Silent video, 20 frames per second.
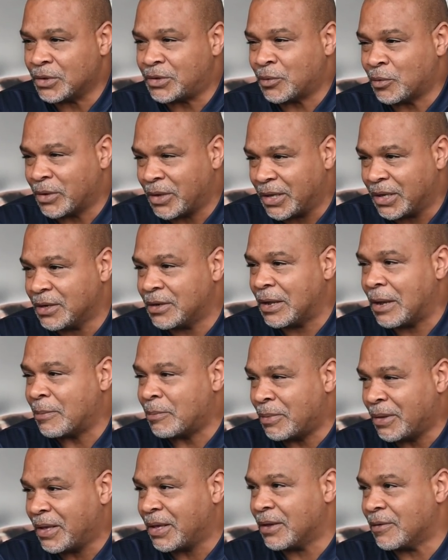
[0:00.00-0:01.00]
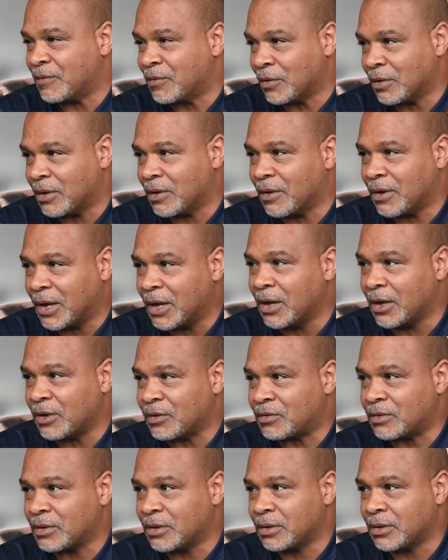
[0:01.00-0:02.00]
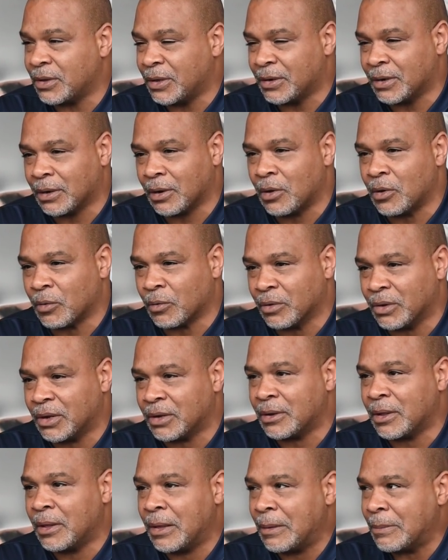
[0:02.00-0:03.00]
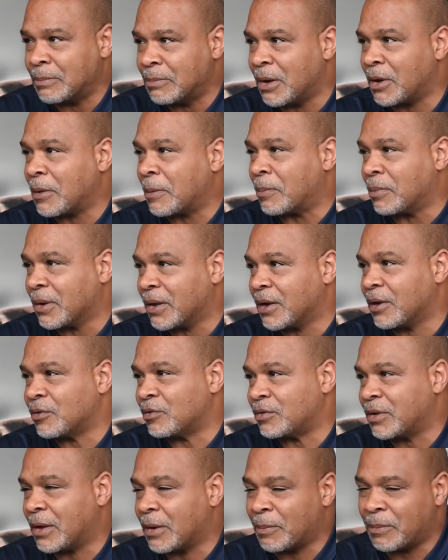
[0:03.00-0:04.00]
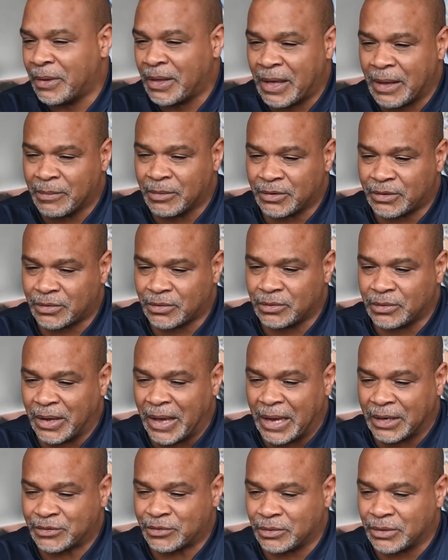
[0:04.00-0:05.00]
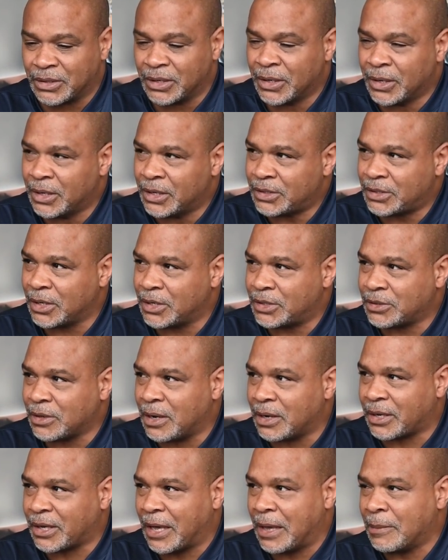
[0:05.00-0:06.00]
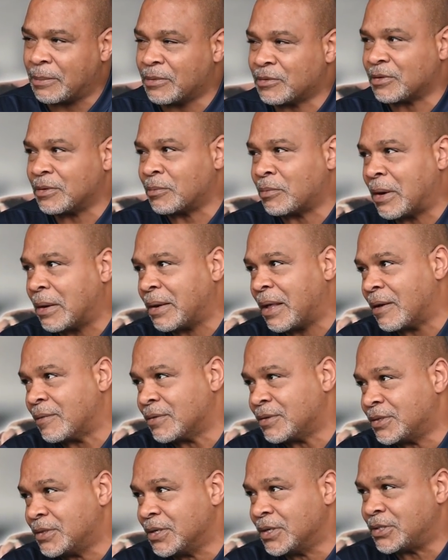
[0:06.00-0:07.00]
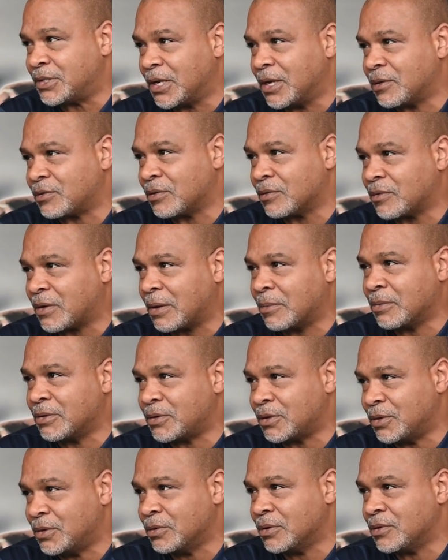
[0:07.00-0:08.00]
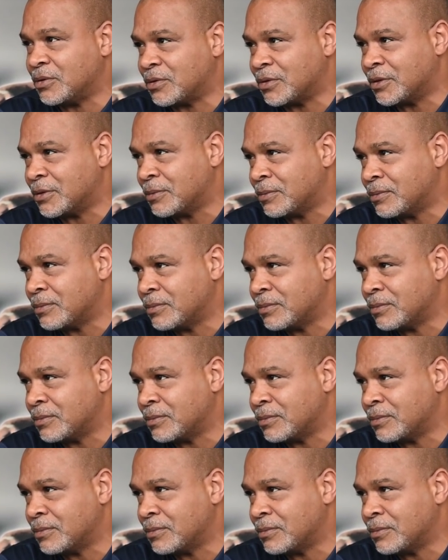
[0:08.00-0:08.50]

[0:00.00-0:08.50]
will end up being for us in the long run better players that will be able to actually touch our campus and probably have a good chance of coming to UNC.